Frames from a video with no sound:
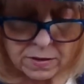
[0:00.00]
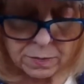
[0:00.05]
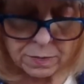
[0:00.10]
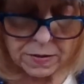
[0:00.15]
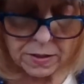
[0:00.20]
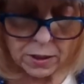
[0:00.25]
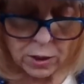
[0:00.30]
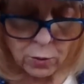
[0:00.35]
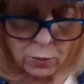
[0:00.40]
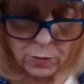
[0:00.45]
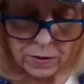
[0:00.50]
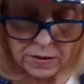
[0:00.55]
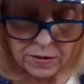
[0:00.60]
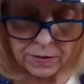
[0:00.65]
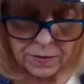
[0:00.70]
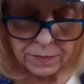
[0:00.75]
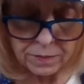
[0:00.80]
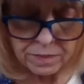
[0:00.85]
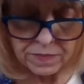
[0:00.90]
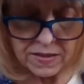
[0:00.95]
Piggle
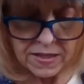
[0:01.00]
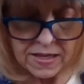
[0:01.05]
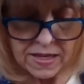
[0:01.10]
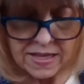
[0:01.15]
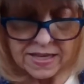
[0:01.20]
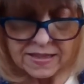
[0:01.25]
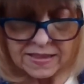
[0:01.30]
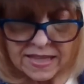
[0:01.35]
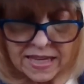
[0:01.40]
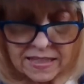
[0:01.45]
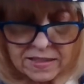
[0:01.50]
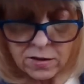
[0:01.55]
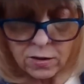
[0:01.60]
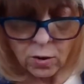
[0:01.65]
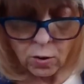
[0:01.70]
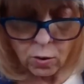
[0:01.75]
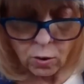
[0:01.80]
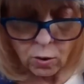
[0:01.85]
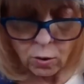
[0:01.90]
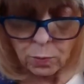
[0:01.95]
Wiggle. "That's the
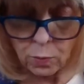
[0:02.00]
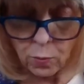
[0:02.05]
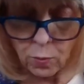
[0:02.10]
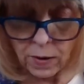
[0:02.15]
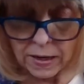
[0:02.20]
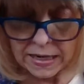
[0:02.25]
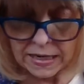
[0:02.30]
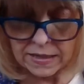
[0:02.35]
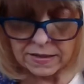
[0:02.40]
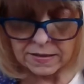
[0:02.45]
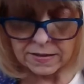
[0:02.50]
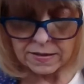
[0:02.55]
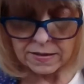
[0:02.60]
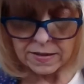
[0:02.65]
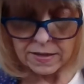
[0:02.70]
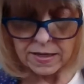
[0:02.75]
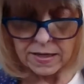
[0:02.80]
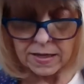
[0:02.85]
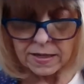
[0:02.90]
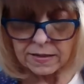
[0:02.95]
whole point.
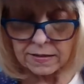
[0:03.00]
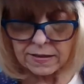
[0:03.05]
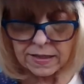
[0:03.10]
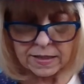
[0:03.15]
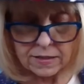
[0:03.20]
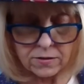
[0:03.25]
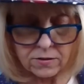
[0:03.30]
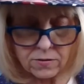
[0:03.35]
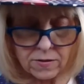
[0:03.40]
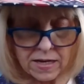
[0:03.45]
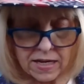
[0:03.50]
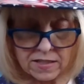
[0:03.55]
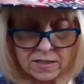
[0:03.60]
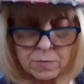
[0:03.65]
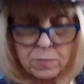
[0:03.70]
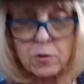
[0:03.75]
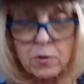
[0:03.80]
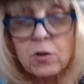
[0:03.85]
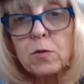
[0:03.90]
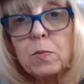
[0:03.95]
Lester has the
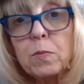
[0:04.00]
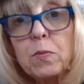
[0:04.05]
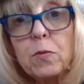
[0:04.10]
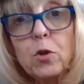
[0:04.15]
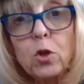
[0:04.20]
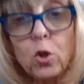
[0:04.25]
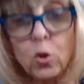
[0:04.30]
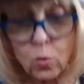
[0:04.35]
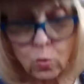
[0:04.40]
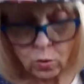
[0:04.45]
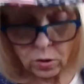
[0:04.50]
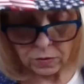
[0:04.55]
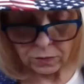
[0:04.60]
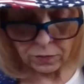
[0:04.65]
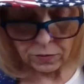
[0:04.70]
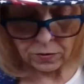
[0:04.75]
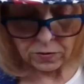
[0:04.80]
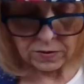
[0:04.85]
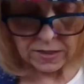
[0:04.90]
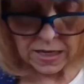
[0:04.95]
most
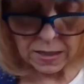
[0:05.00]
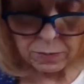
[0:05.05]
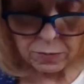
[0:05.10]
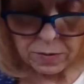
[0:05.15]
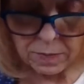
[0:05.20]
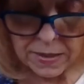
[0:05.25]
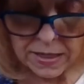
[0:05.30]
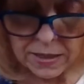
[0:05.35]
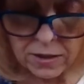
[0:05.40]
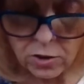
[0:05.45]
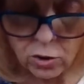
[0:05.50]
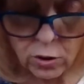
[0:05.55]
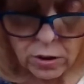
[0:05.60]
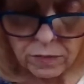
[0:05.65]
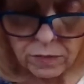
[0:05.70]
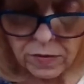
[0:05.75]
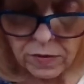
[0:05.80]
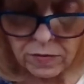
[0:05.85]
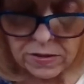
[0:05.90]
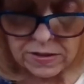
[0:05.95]
beautiful table manners you have
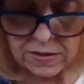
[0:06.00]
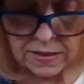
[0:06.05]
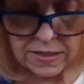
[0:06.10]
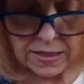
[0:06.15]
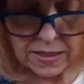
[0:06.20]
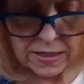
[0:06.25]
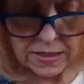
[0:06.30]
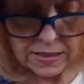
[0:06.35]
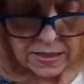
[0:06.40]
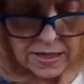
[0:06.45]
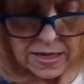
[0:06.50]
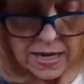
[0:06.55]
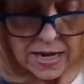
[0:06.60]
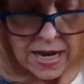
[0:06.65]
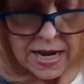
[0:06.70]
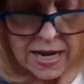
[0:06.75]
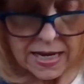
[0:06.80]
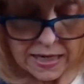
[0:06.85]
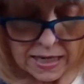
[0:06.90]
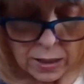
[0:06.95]
ever seen, and
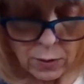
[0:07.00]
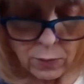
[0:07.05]
I